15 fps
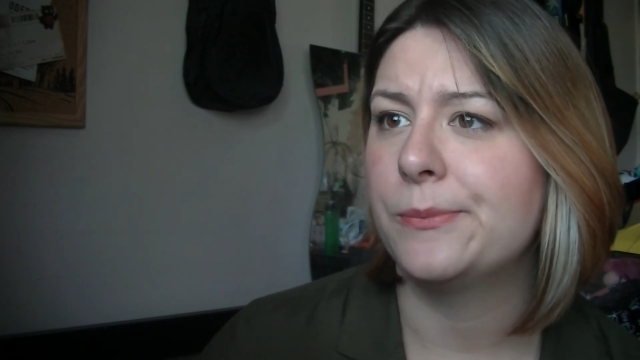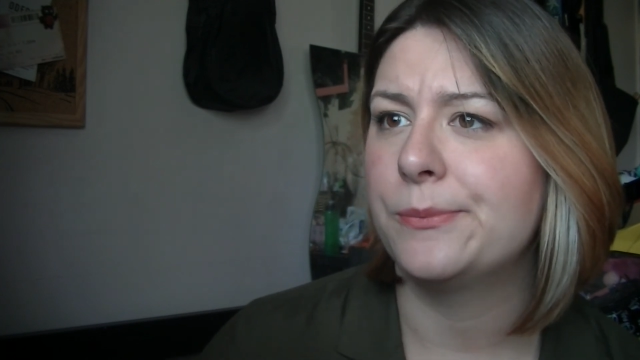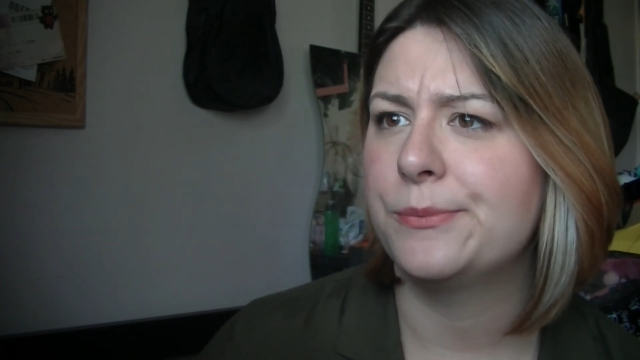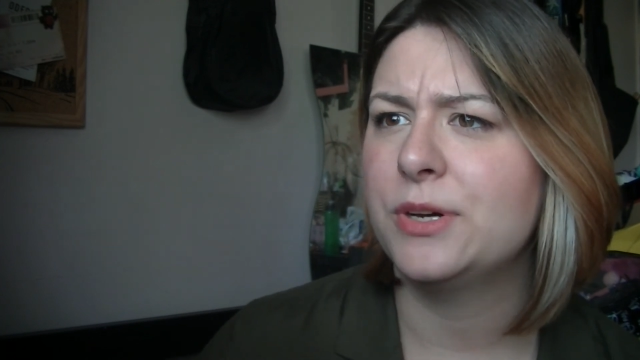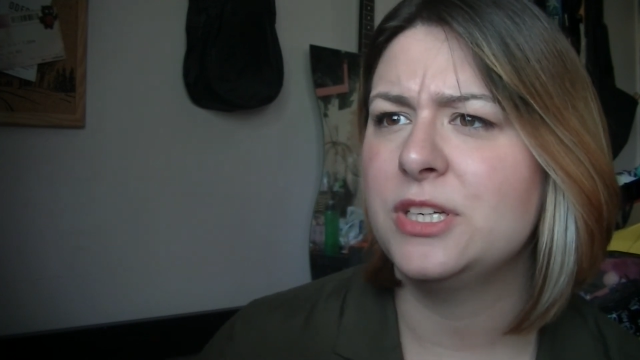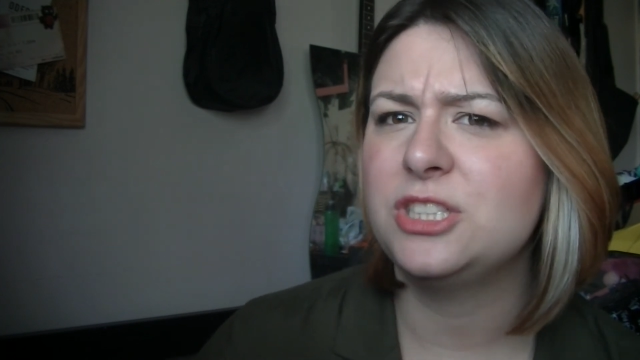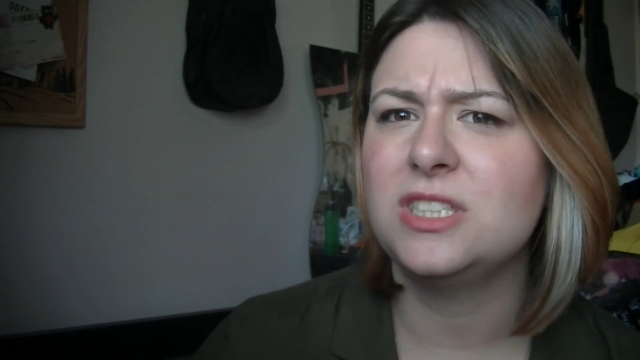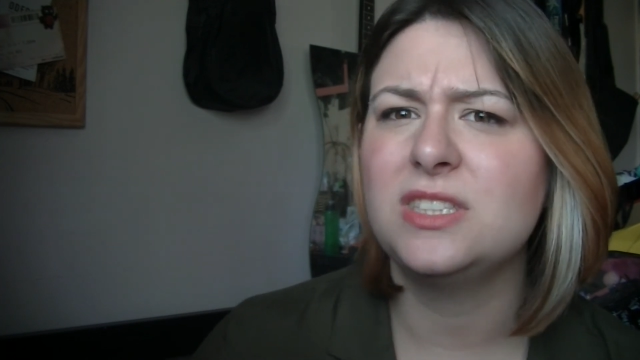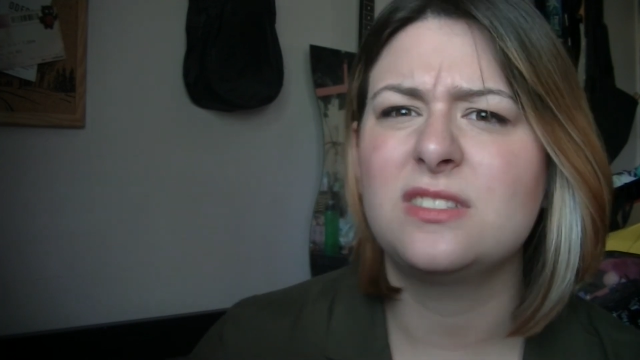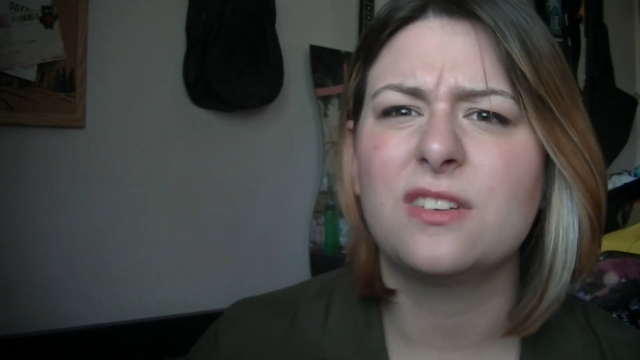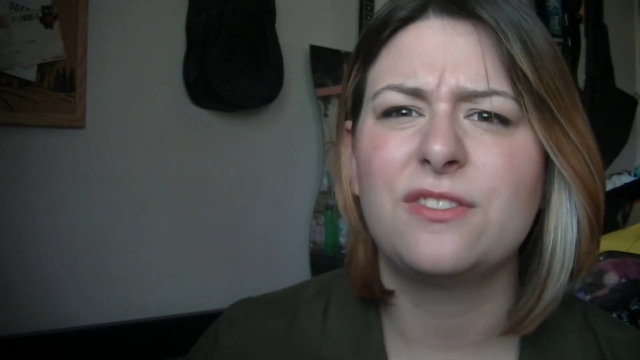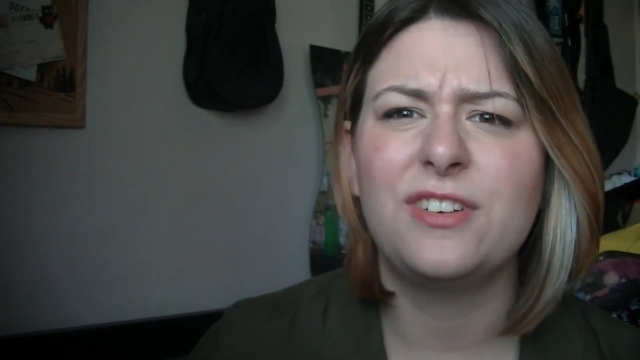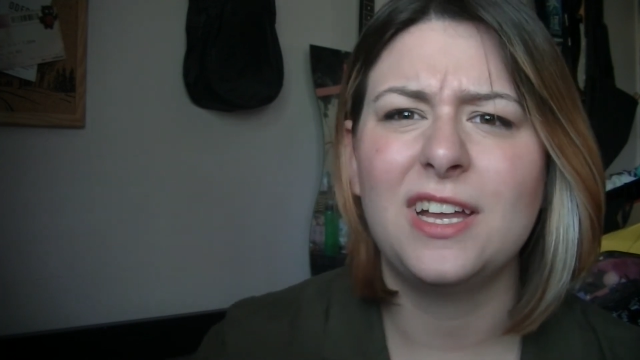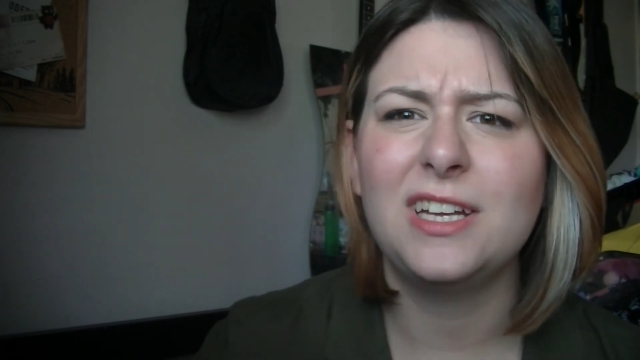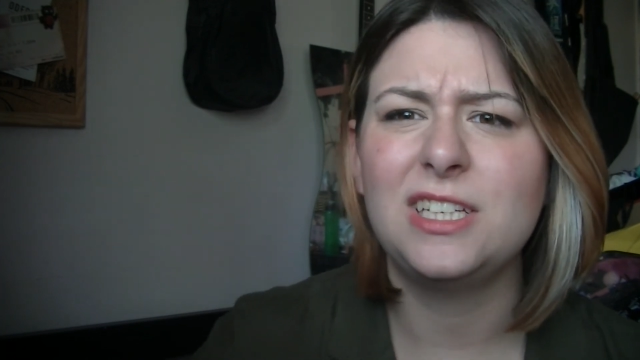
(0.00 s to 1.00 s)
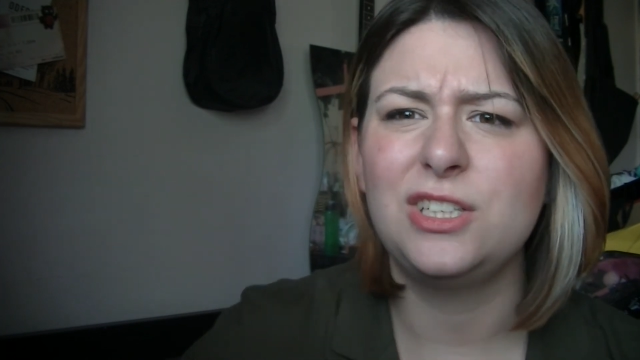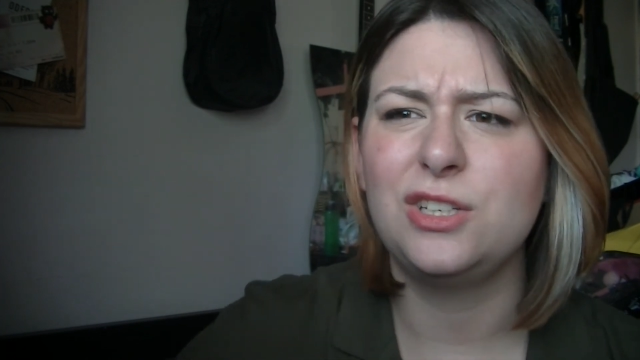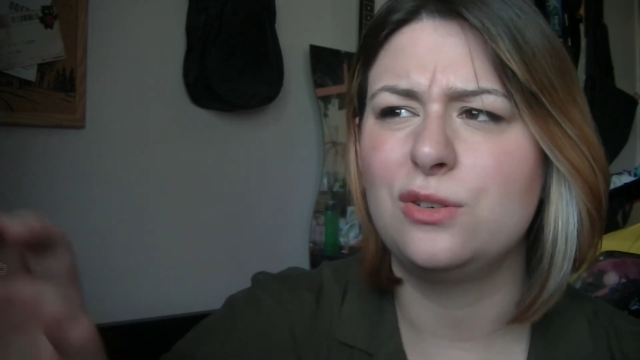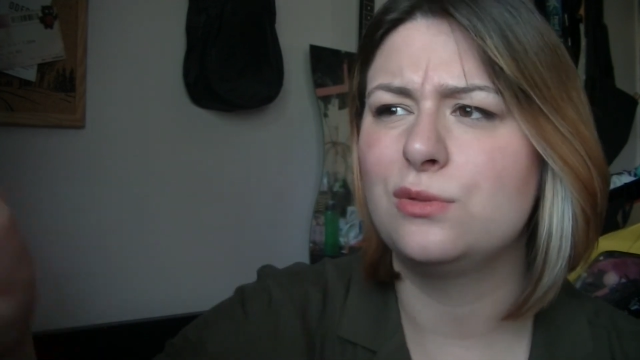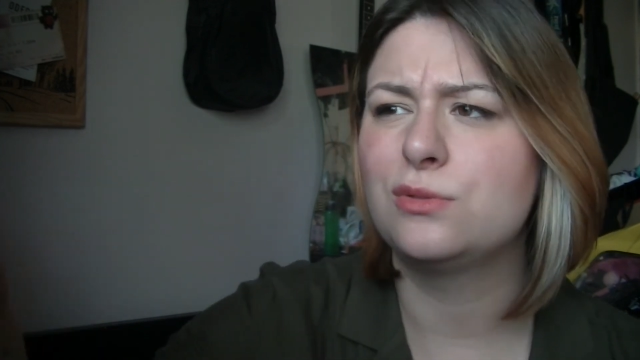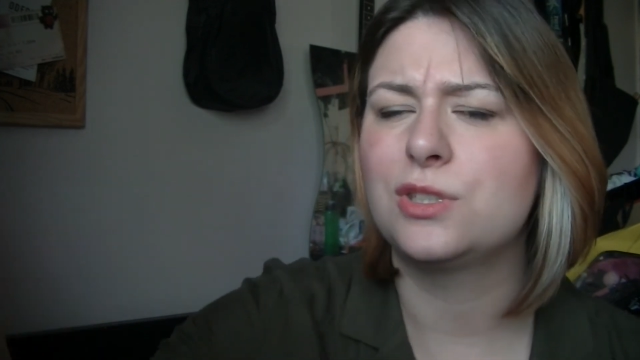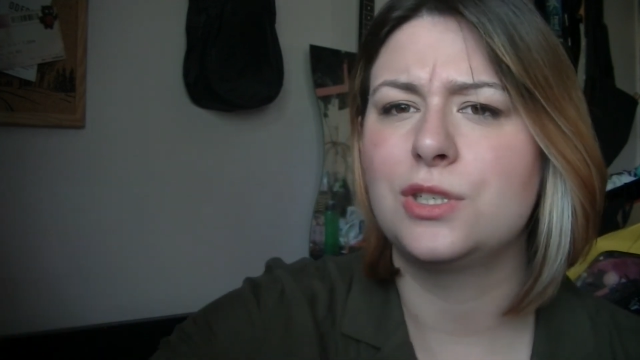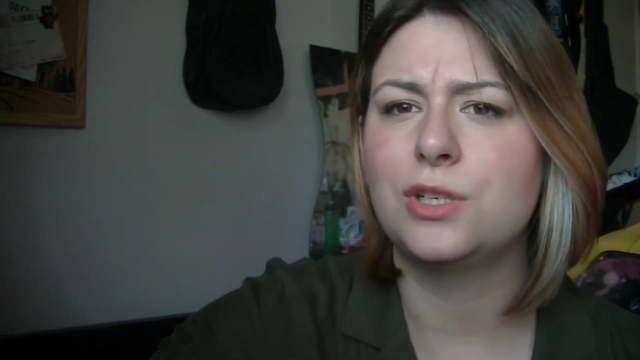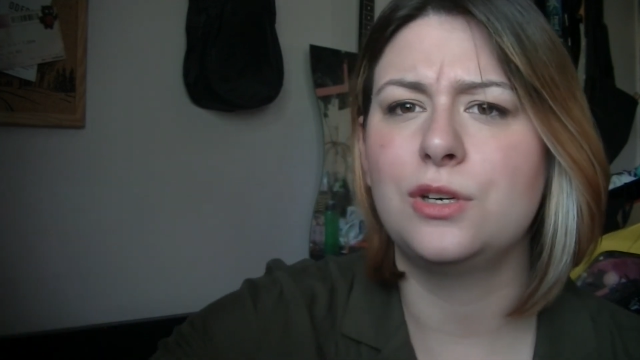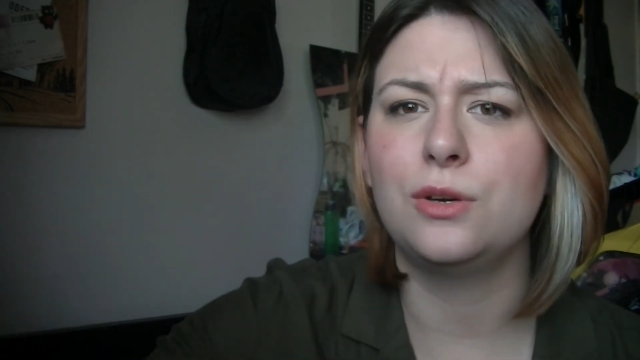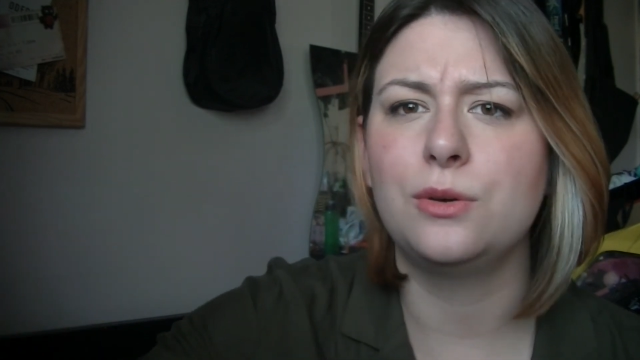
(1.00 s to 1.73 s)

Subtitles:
which is fairly new to